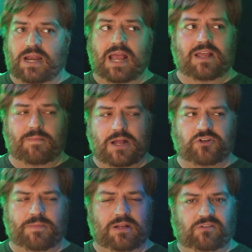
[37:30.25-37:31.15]
and I can
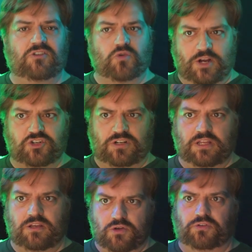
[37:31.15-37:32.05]
imagine it being
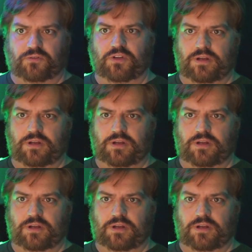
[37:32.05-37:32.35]
situationally useful.